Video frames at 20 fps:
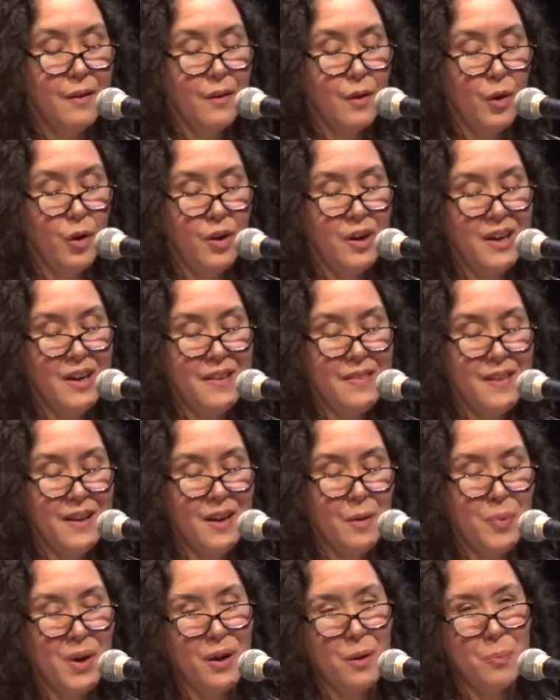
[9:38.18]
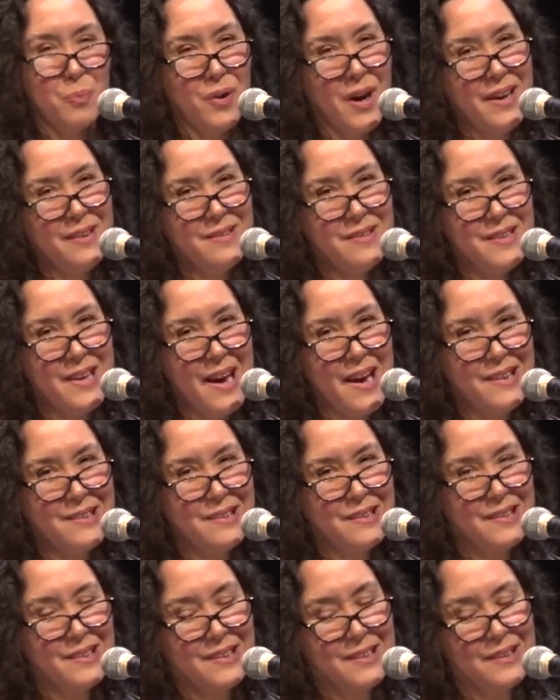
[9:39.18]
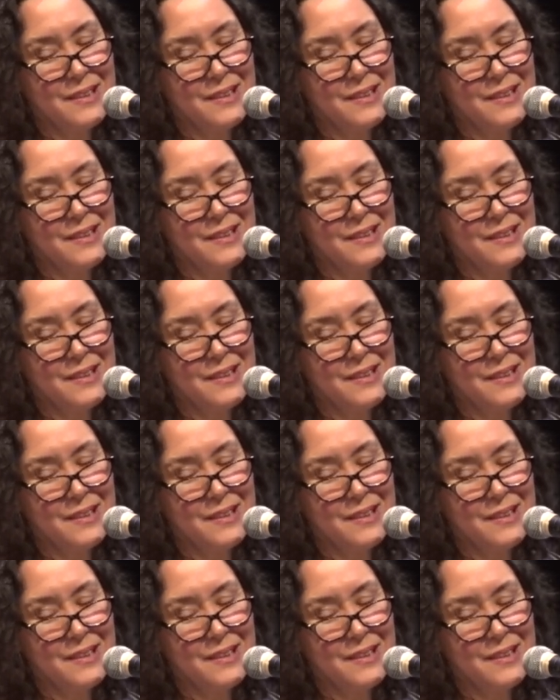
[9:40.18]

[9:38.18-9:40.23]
Heard anything about a price yet?